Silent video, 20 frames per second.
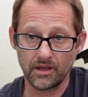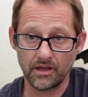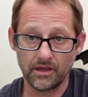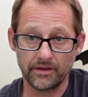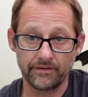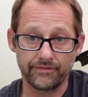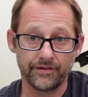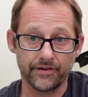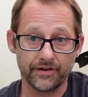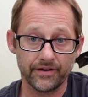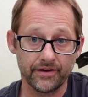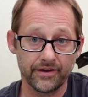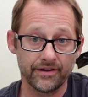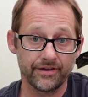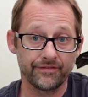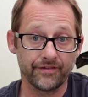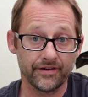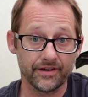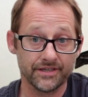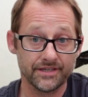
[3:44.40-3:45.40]
if
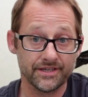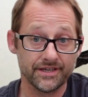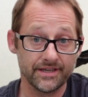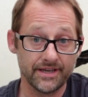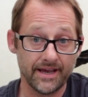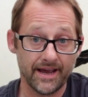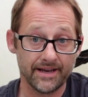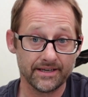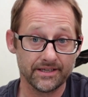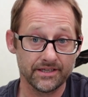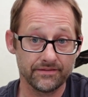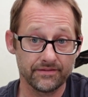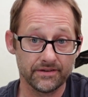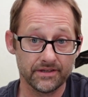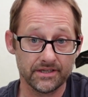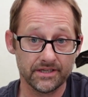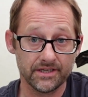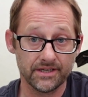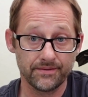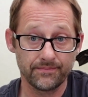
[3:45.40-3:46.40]
I see
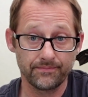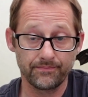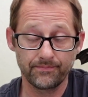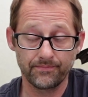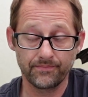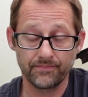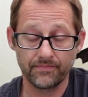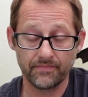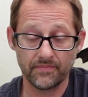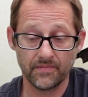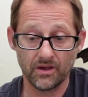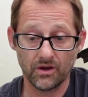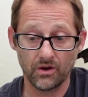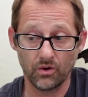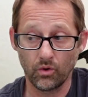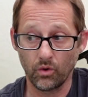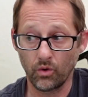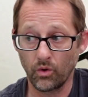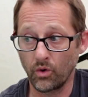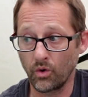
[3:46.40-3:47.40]
activity.
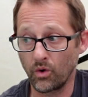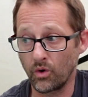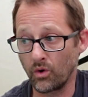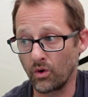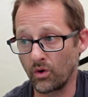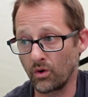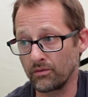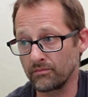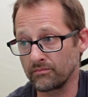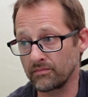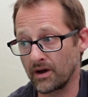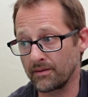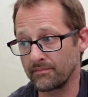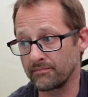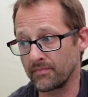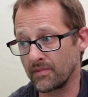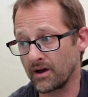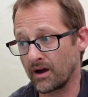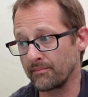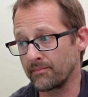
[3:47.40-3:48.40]
Or
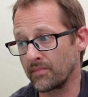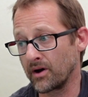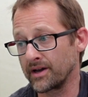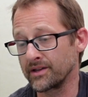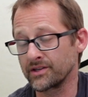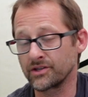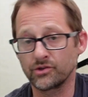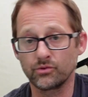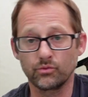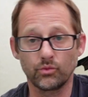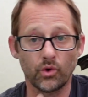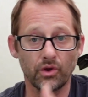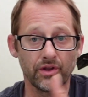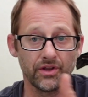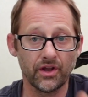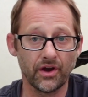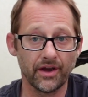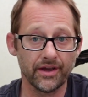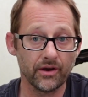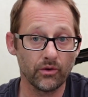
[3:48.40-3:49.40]
I might do
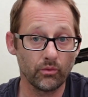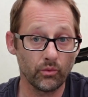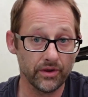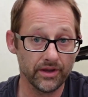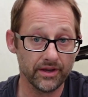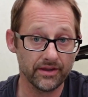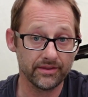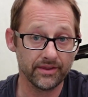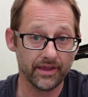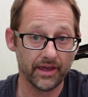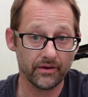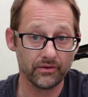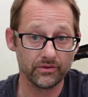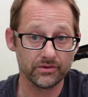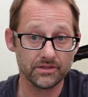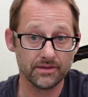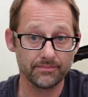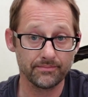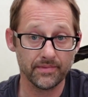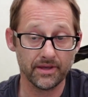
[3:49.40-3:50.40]
1 night a week there or
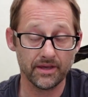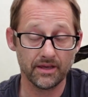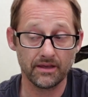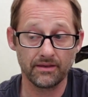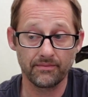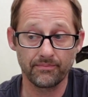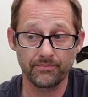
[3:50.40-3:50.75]
something.